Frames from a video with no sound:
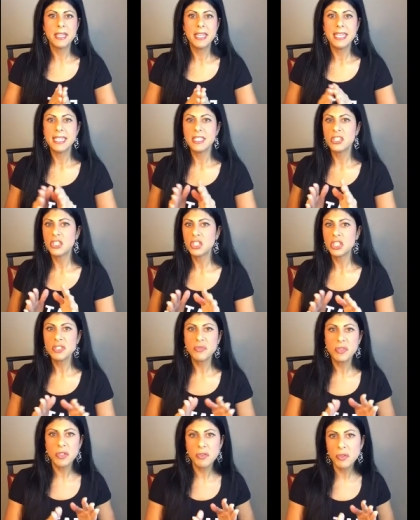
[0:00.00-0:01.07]
is just
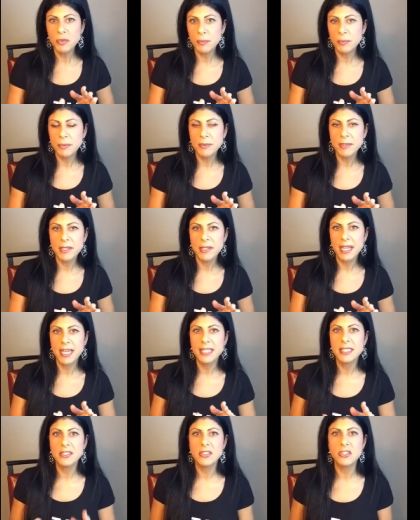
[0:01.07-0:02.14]
for the group, okay?
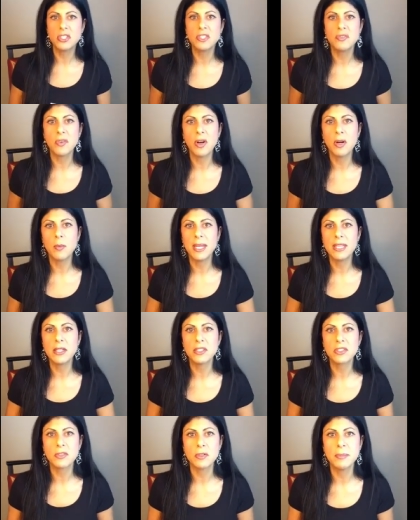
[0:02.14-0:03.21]
This is just for our weight
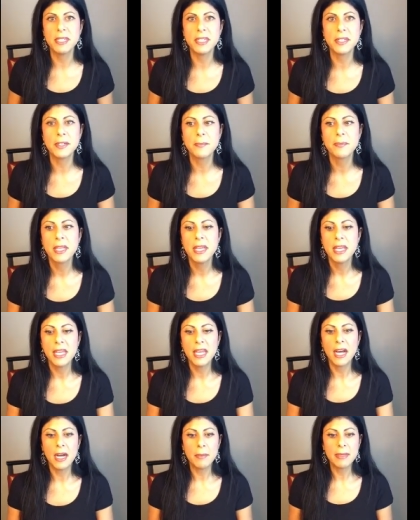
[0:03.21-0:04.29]
loss group here.
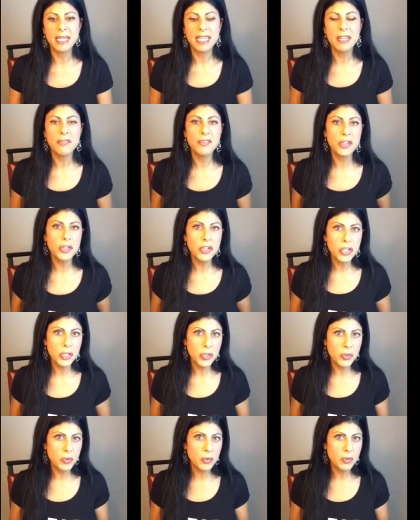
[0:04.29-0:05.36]
If you're
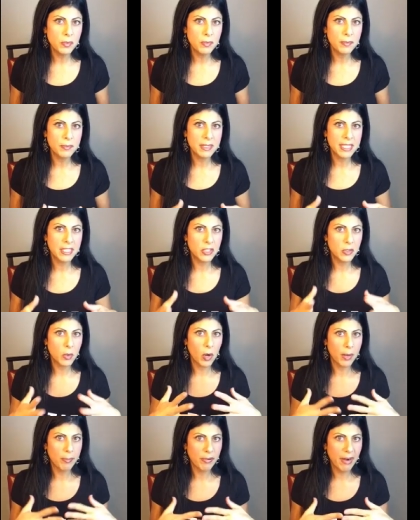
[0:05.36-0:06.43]
new to
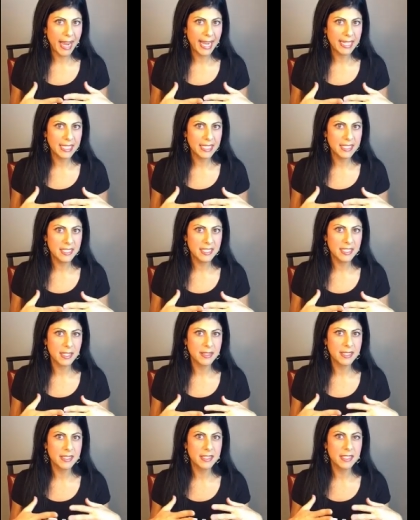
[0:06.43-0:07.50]
our practice,
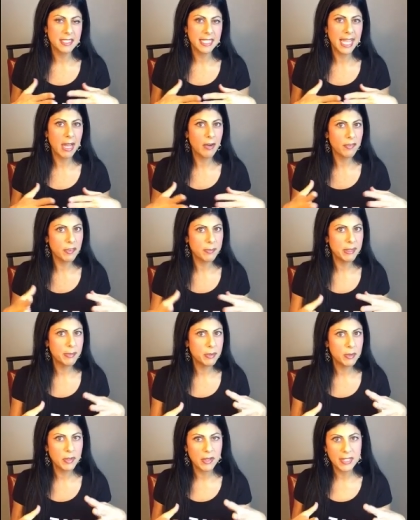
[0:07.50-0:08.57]
this doesn't count for people
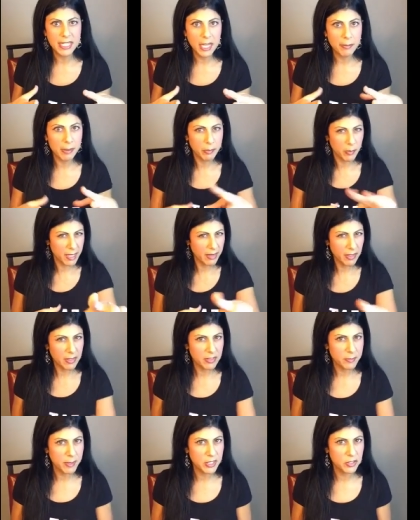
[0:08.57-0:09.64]
who are already coming. We have other
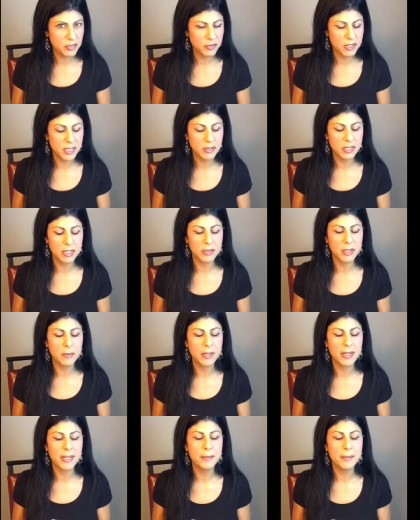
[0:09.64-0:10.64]
specials for you too, don't worry.